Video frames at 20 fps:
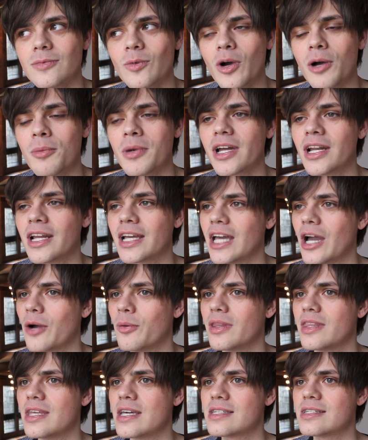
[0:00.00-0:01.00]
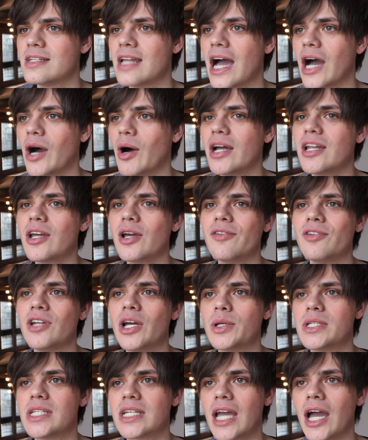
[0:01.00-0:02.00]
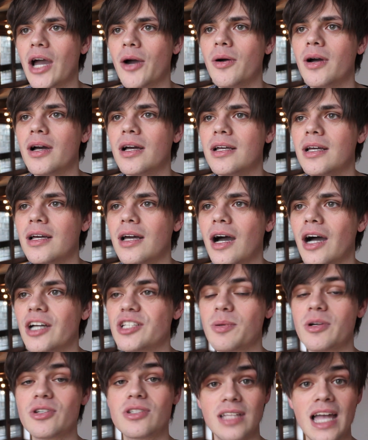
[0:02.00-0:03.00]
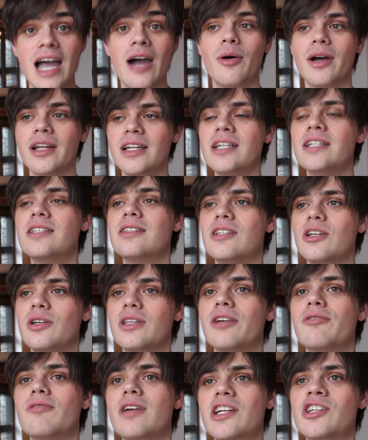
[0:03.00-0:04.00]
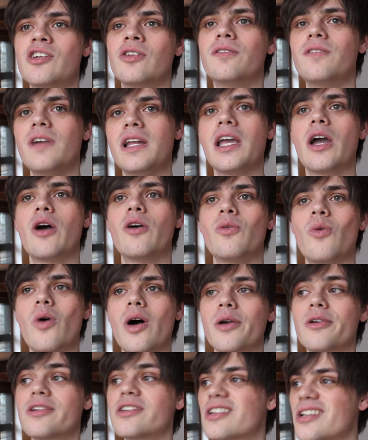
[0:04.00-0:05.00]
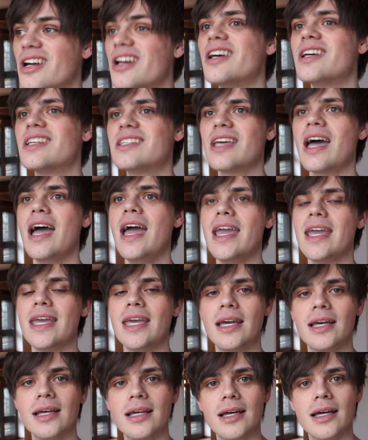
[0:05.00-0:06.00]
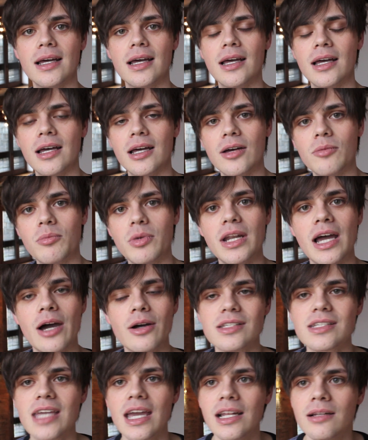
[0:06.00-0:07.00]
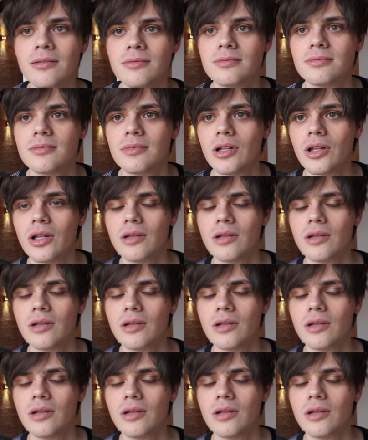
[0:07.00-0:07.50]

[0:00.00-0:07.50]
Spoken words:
Where am I going to go with this now? I don't even know where to go. I suppose now I need to do the original video of what I was going to say, but now it's getting